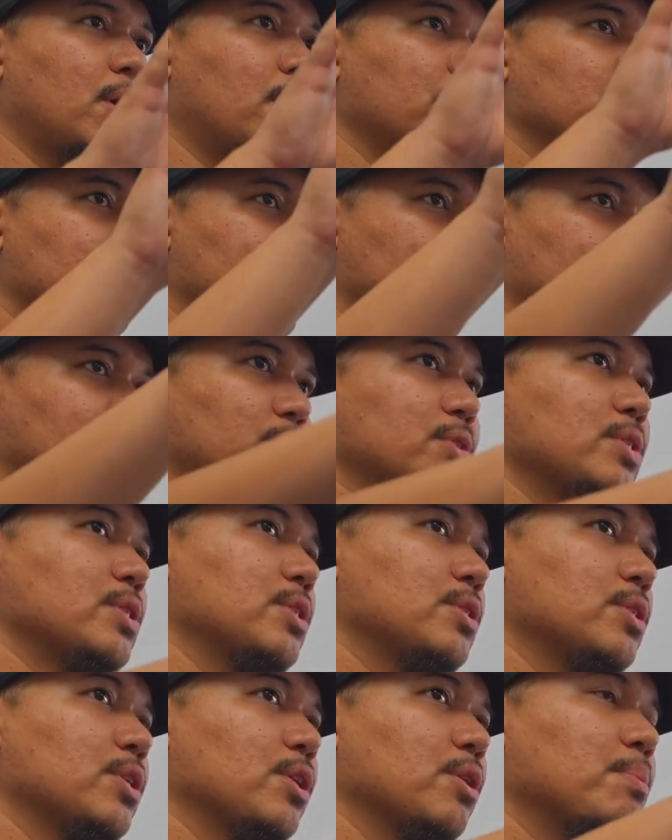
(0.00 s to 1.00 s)
our
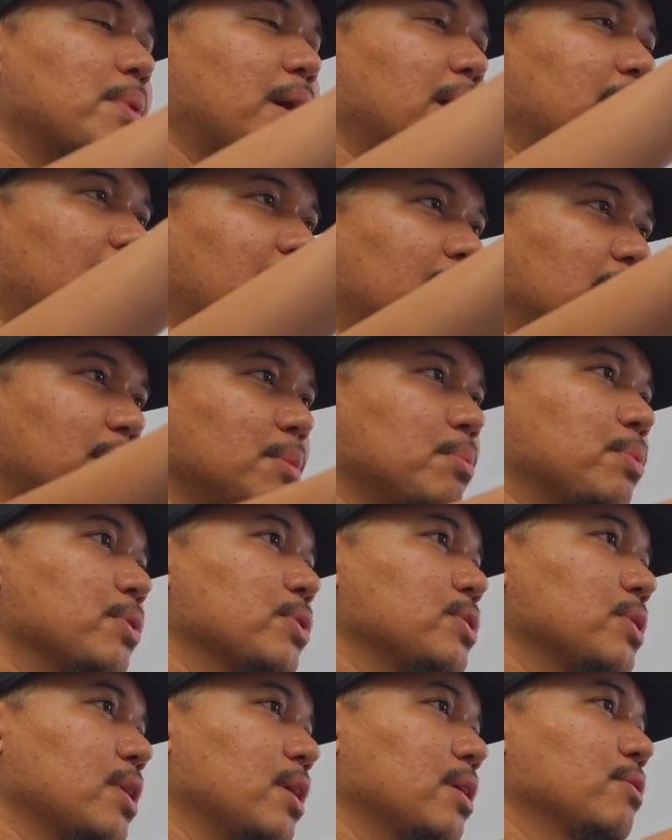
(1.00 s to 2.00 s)
services here by
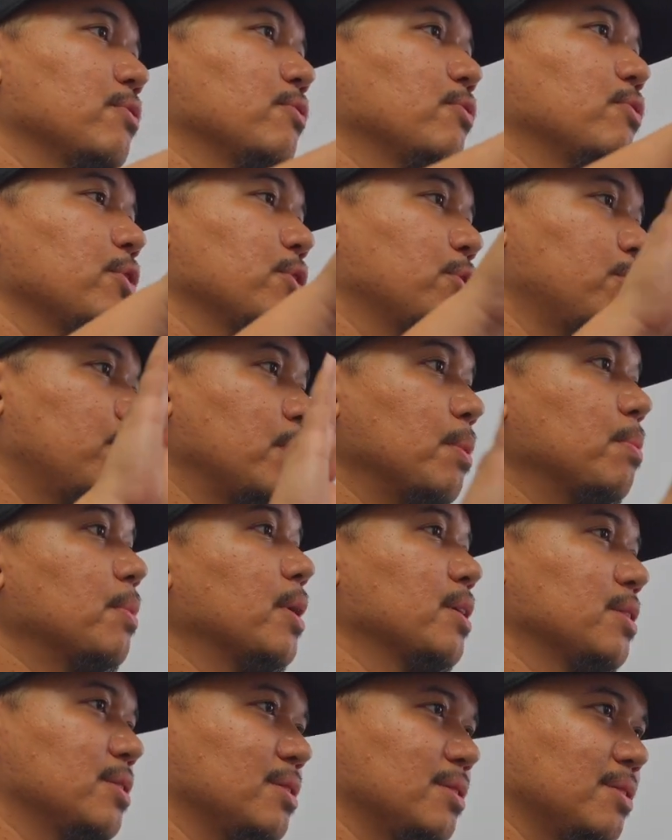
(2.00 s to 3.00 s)
80% for three
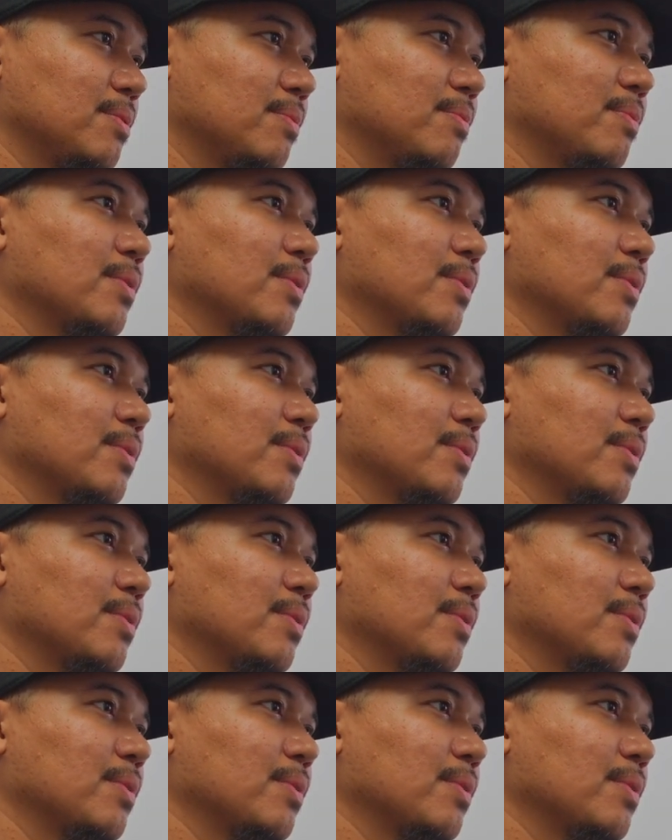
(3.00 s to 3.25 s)
months.